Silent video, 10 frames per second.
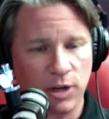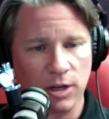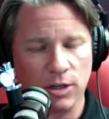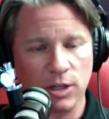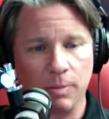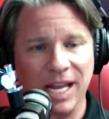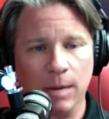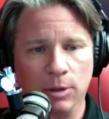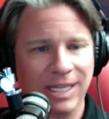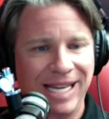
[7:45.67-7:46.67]
to be
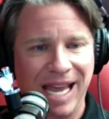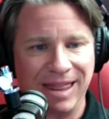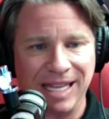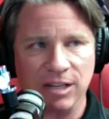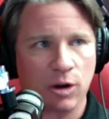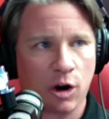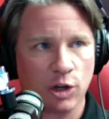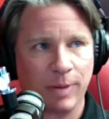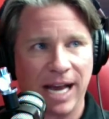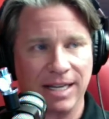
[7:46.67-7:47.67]
able to get these
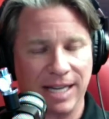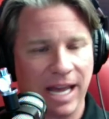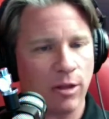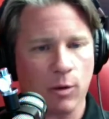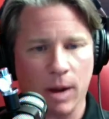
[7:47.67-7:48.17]
cars back together.